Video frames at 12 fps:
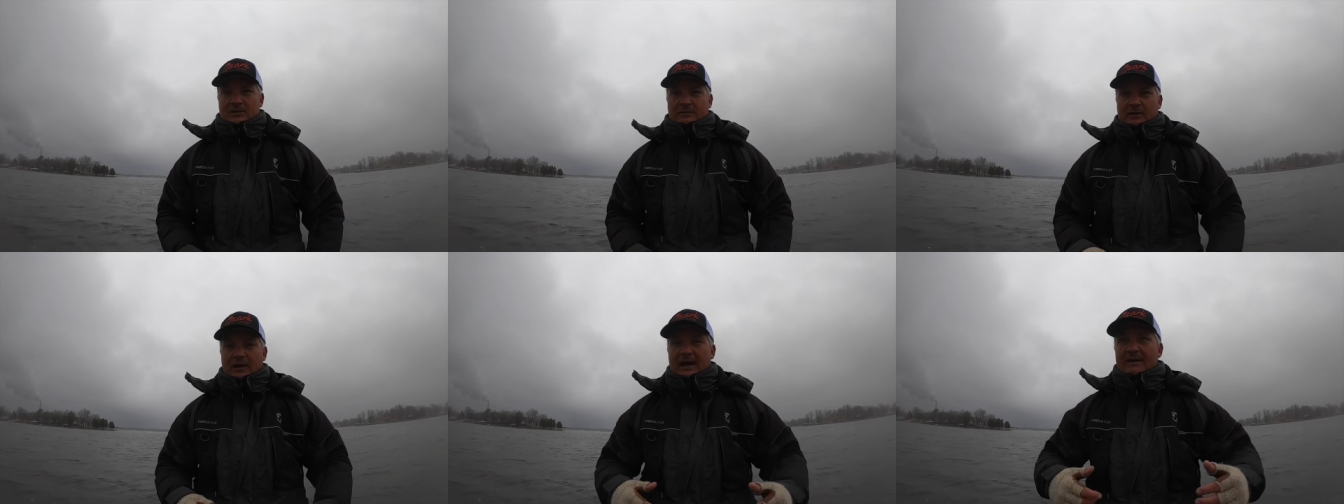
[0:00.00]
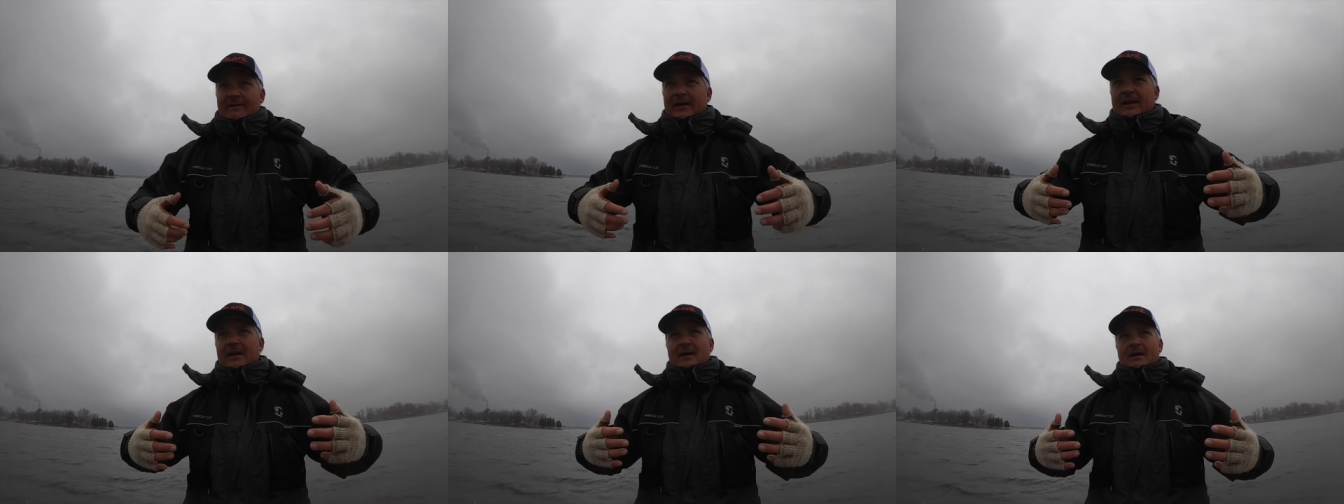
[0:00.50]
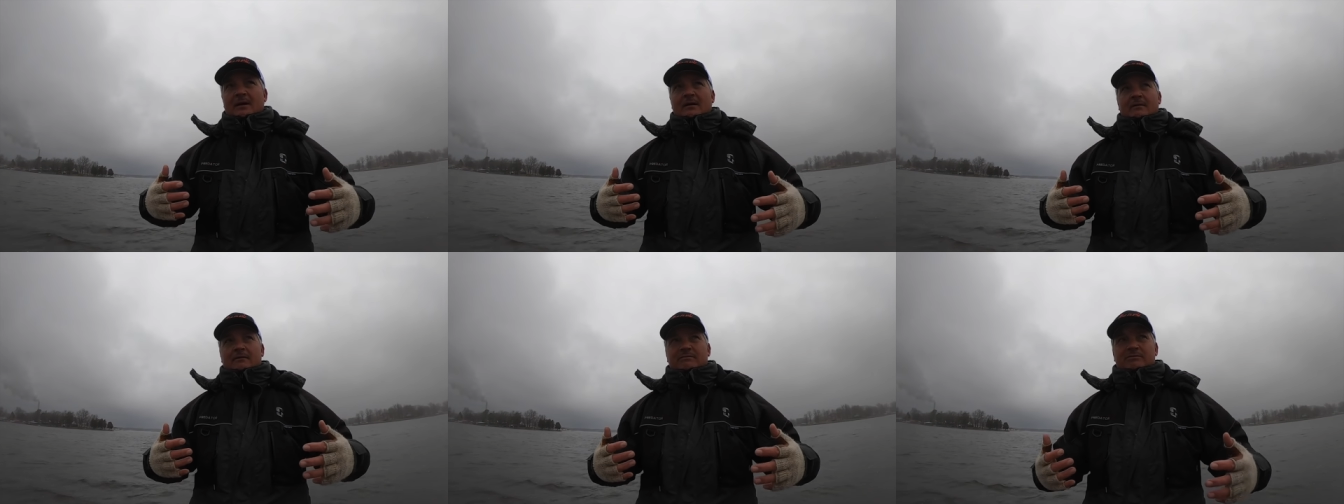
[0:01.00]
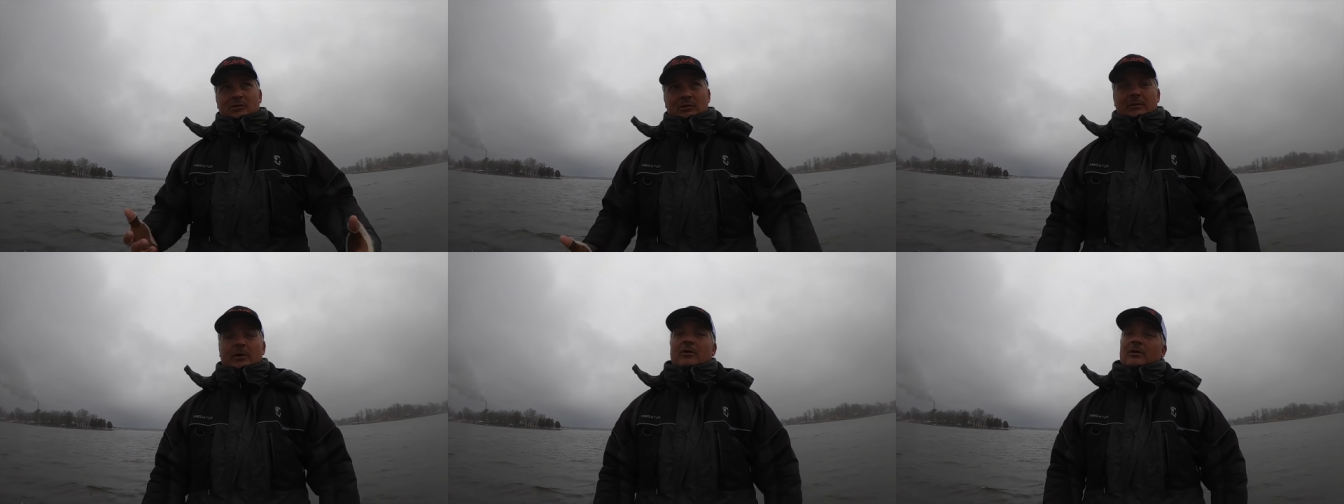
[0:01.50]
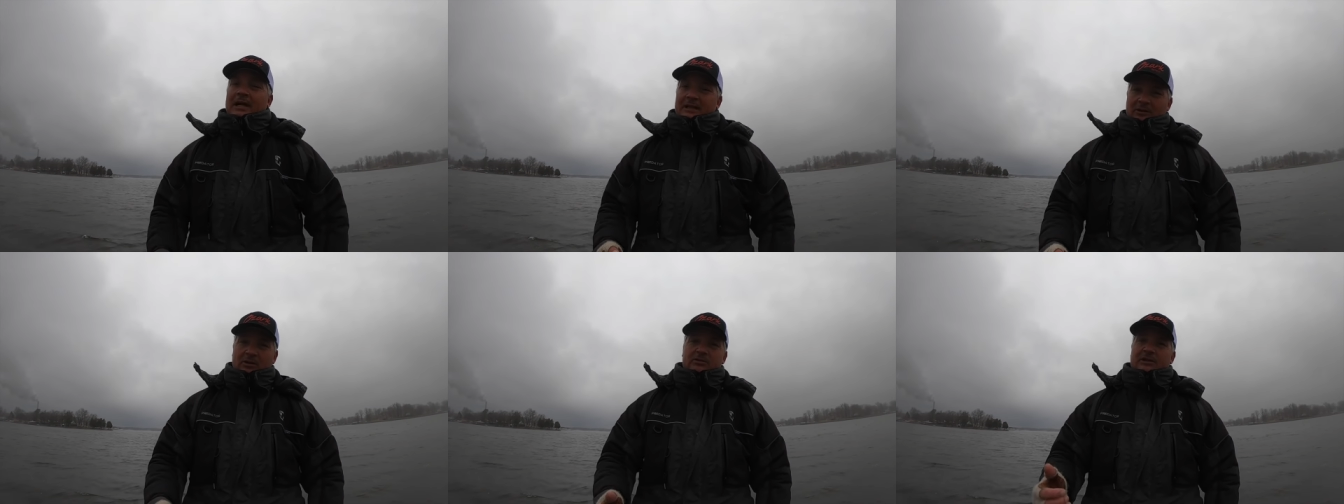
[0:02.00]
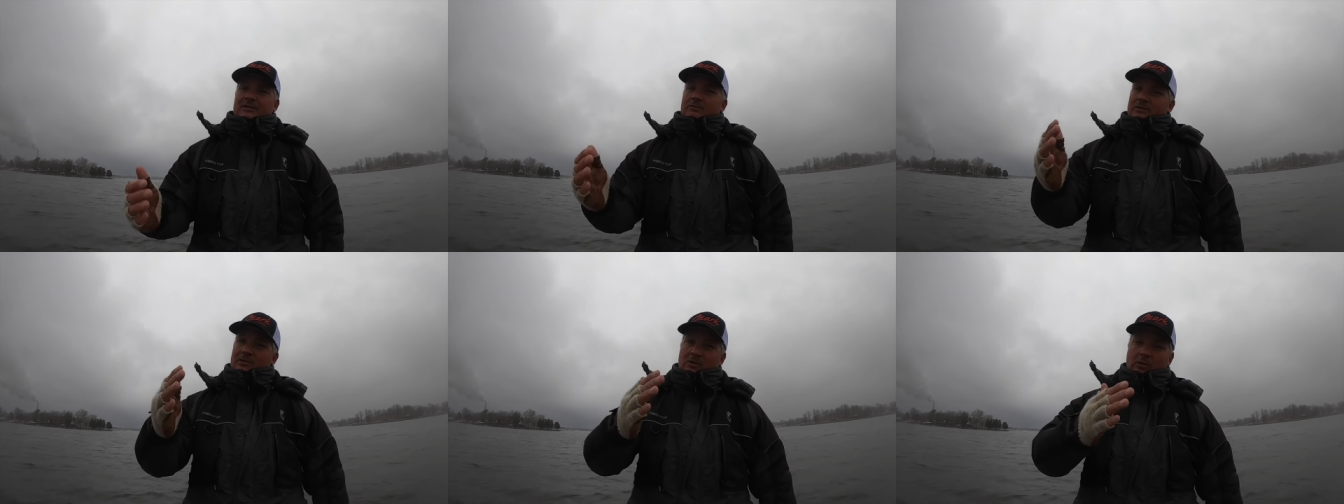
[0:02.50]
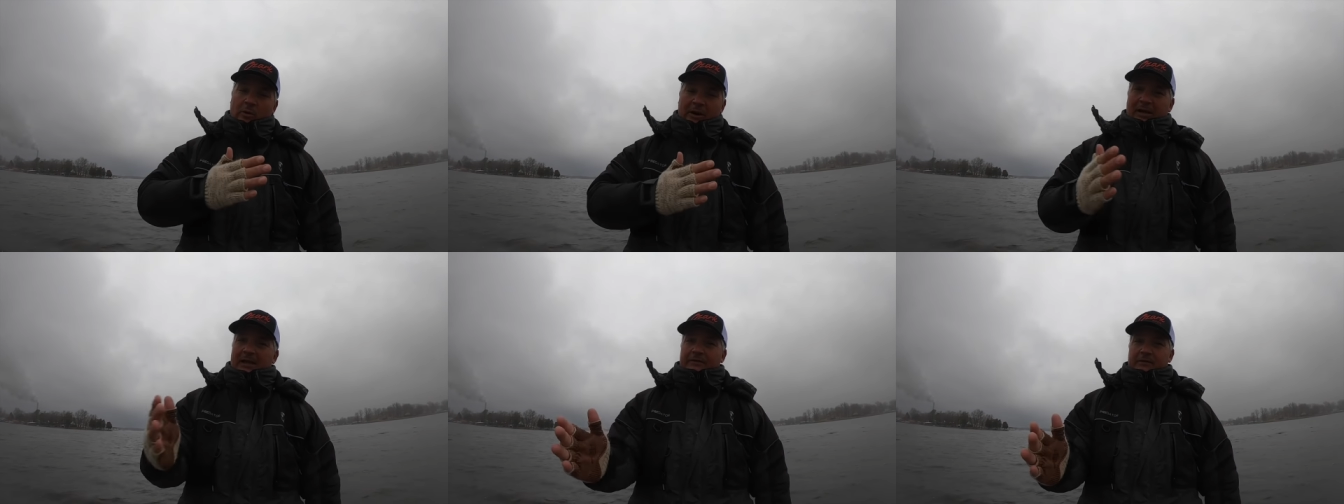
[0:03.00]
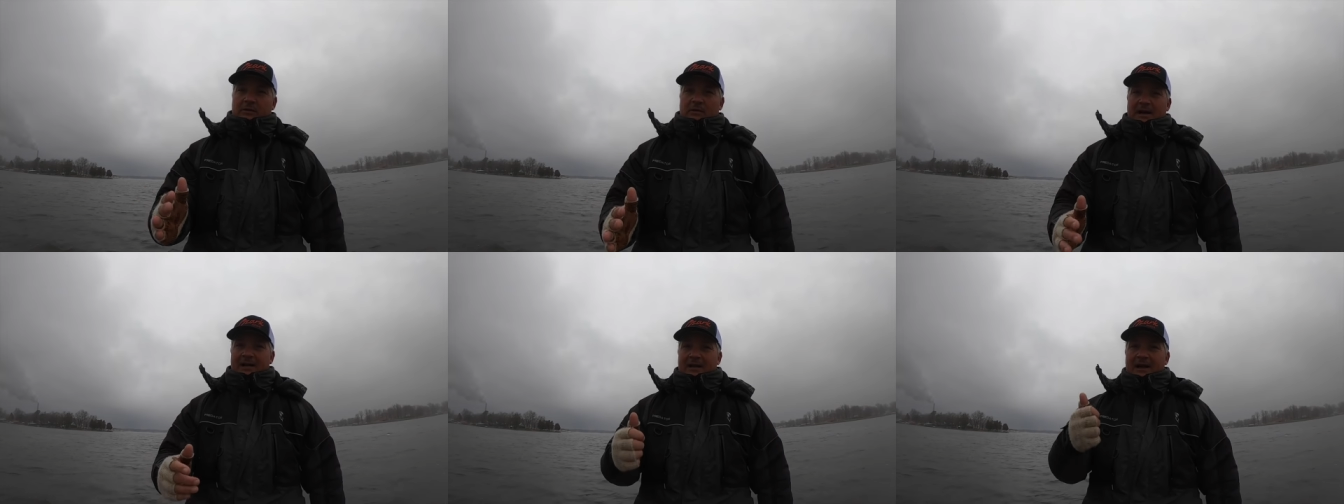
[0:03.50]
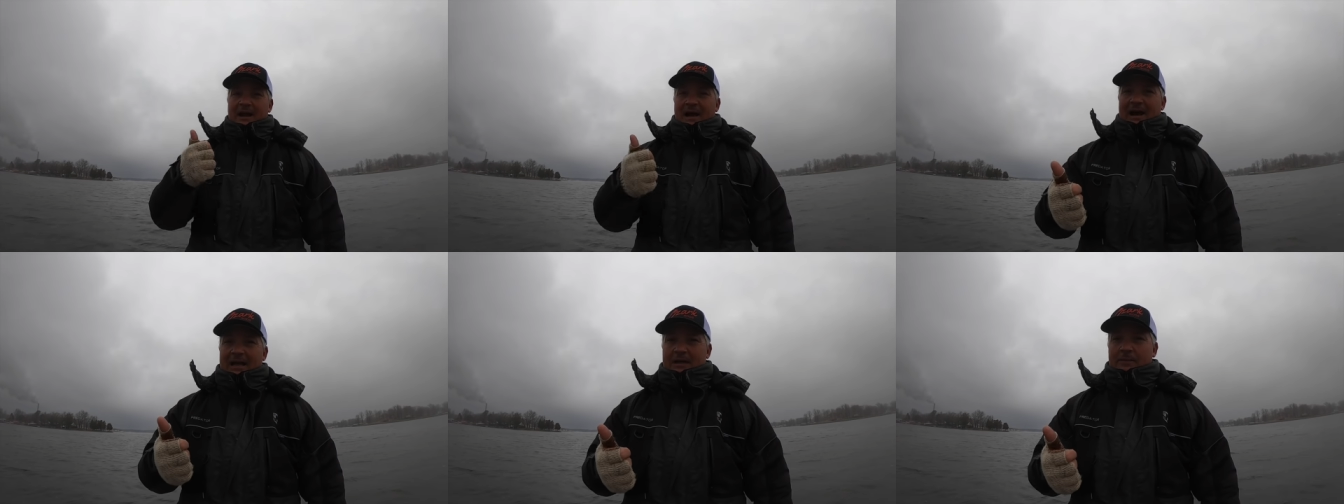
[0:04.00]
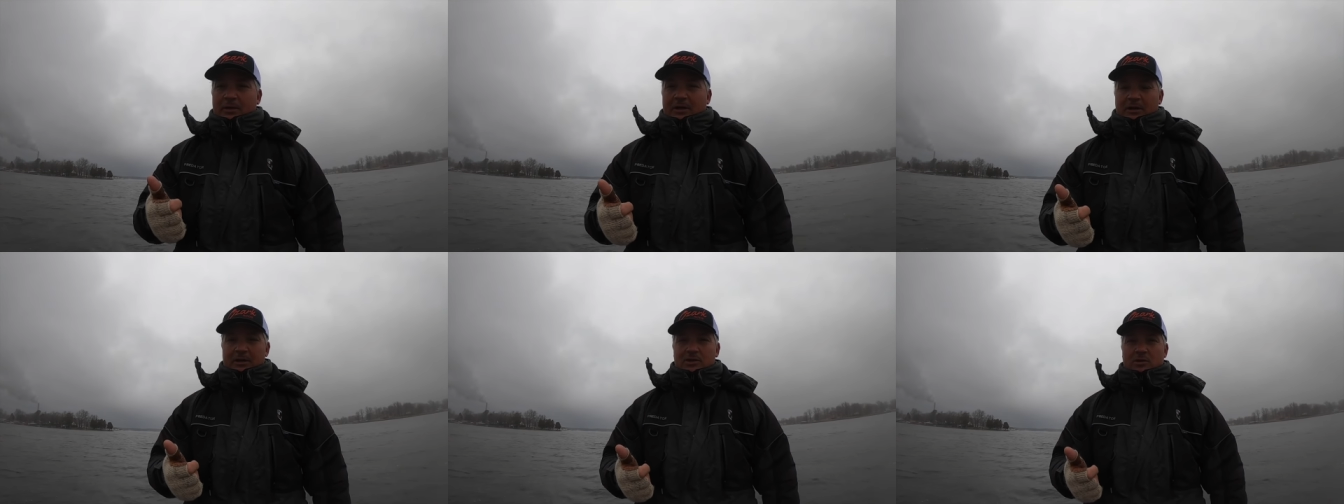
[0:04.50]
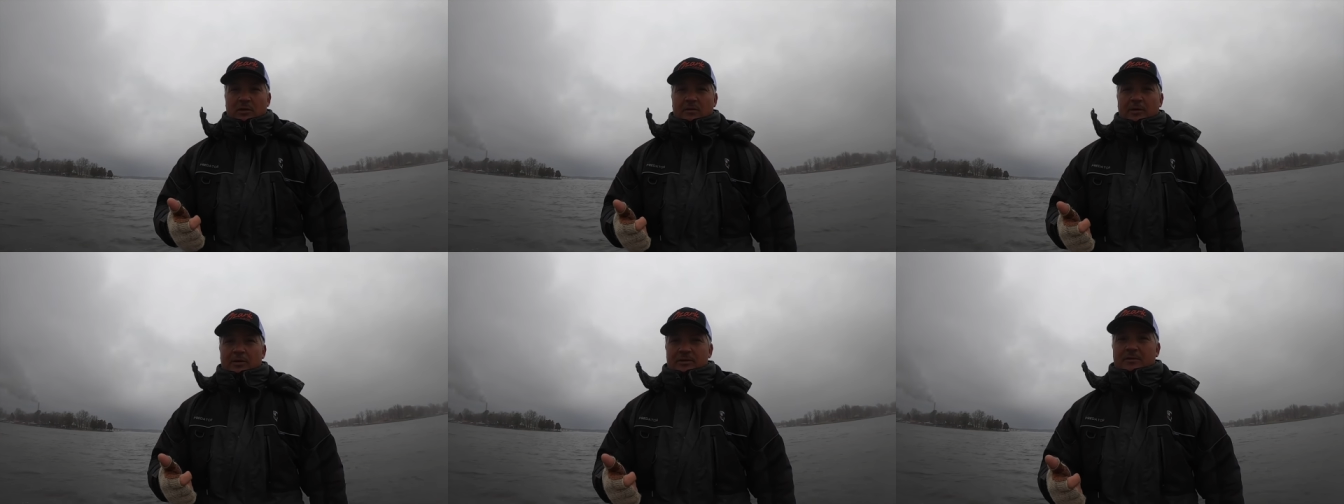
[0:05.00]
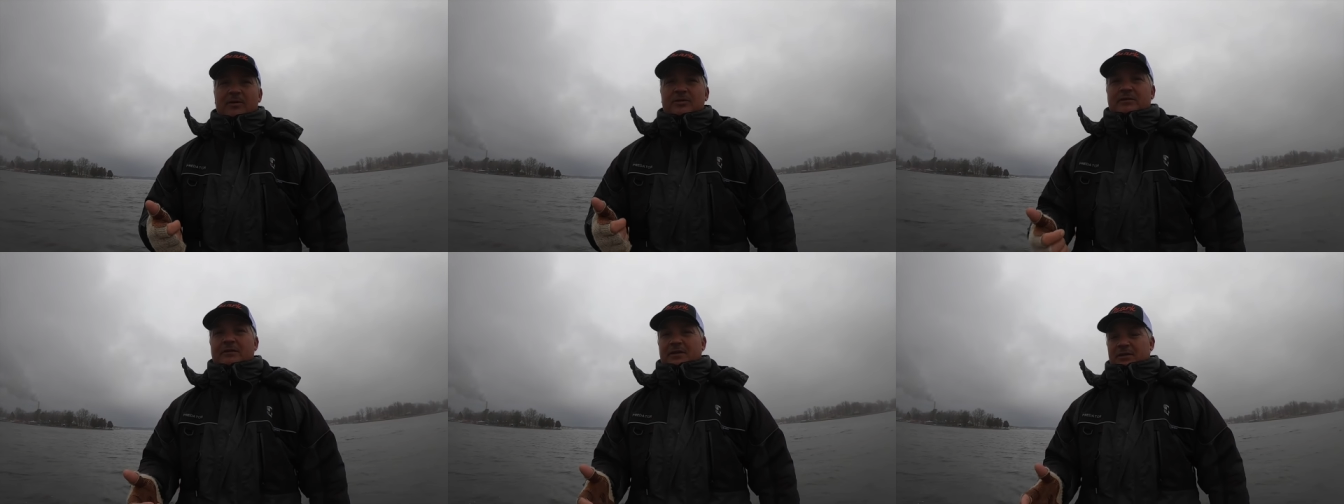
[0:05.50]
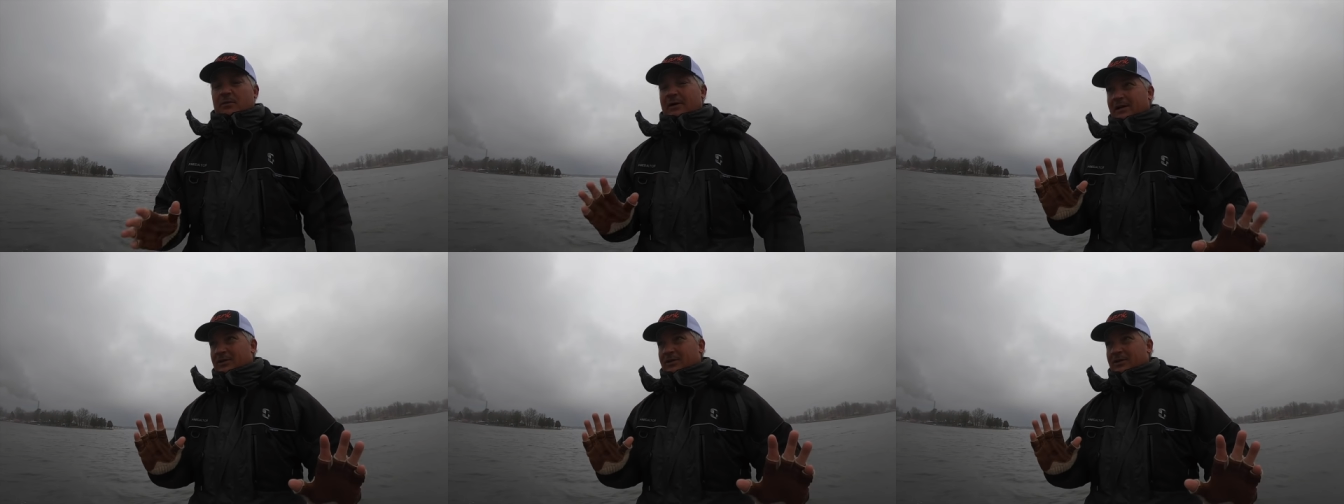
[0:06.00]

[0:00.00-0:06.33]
So if you have a trolling motor like the Ultrex where it's quick left and right, I think putting on the trolling motor is the most efficient way to